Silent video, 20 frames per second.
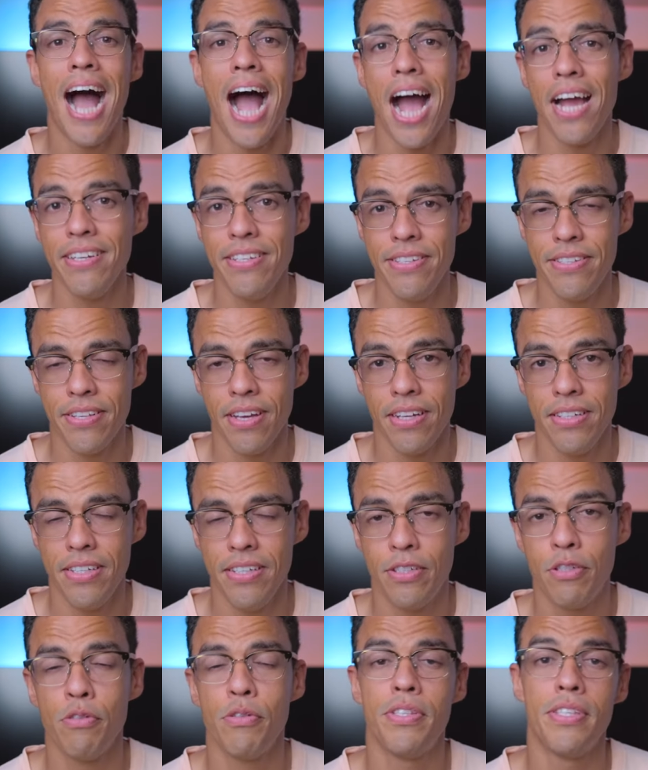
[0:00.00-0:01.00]
I
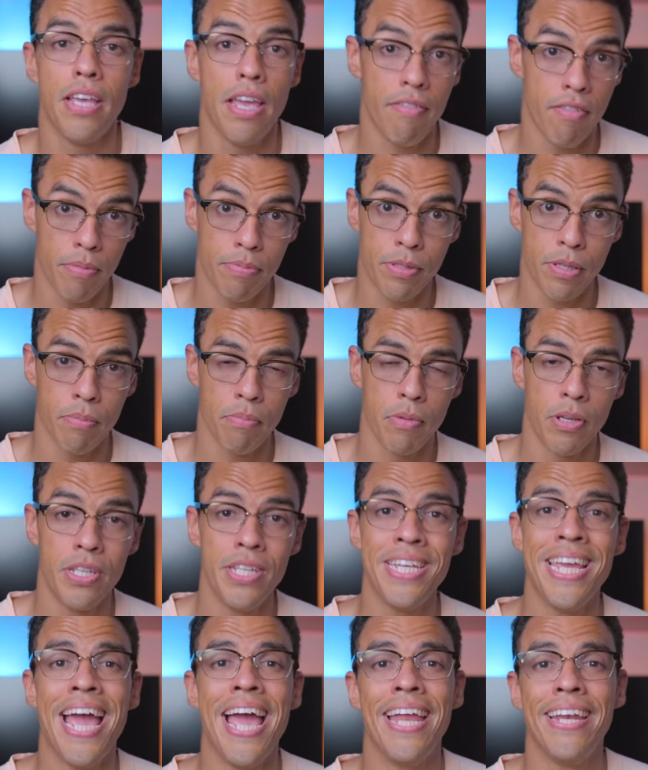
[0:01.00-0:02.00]
decided to save up some
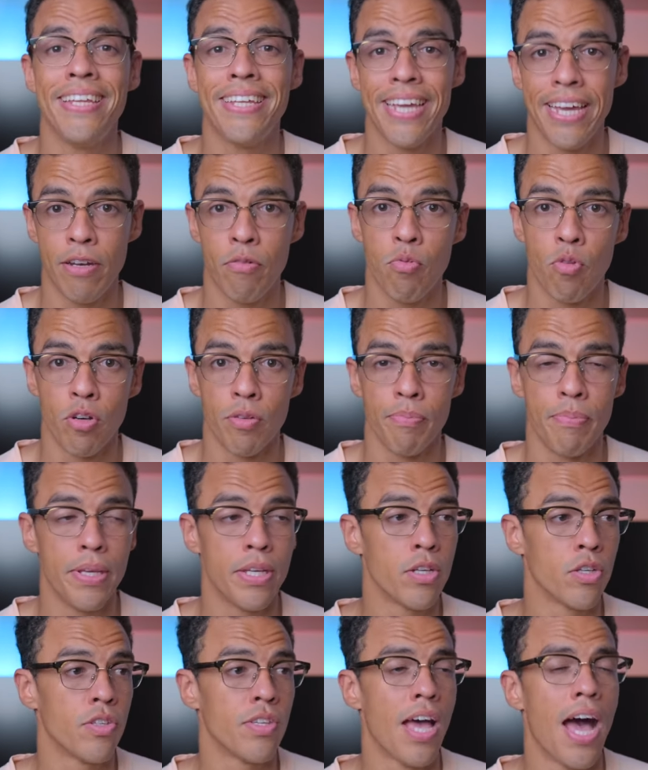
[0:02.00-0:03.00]
money and get one
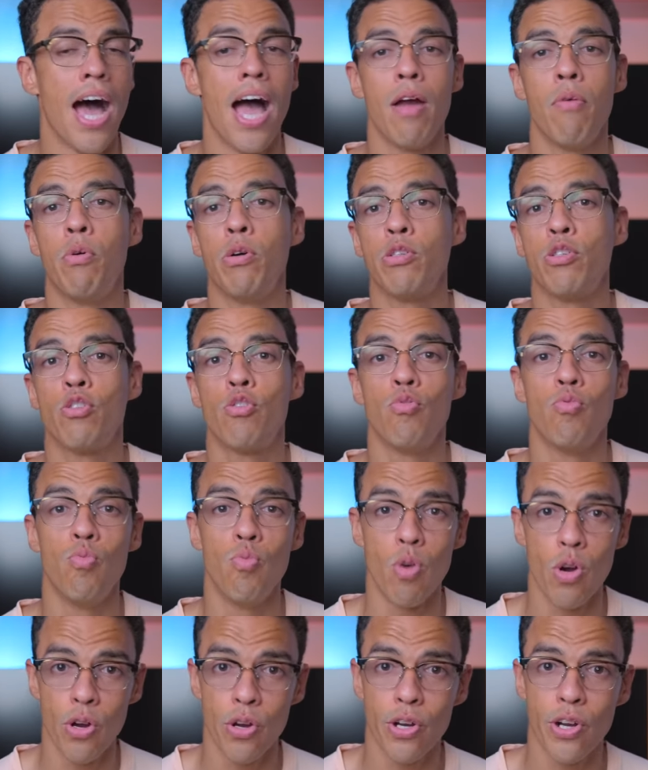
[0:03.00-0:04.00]
because I was to
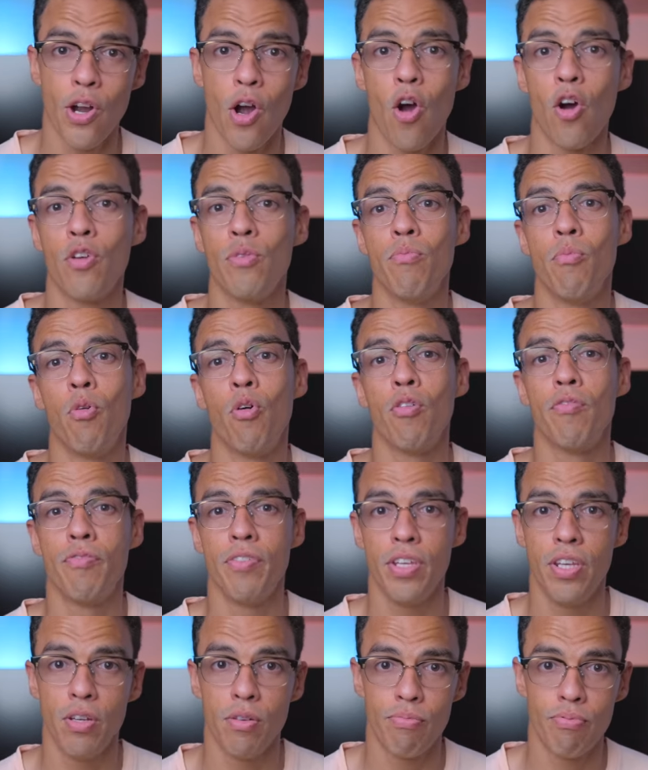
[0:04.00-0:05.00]
work on more
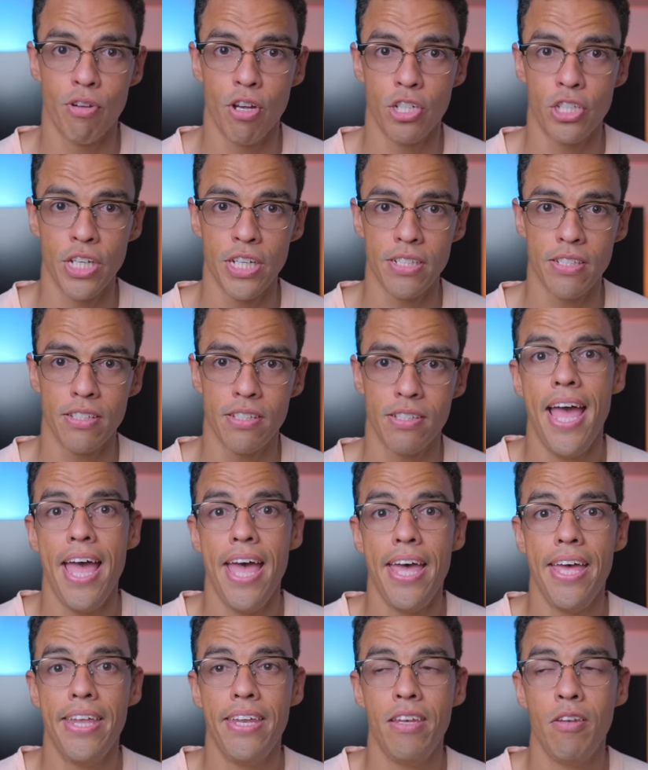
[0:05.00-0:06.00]
video projects
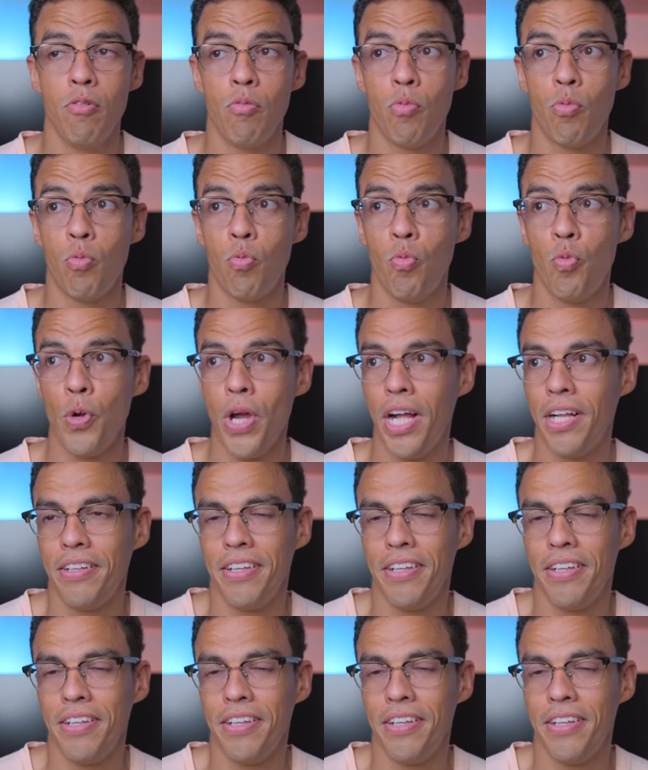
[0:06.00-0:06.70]
and well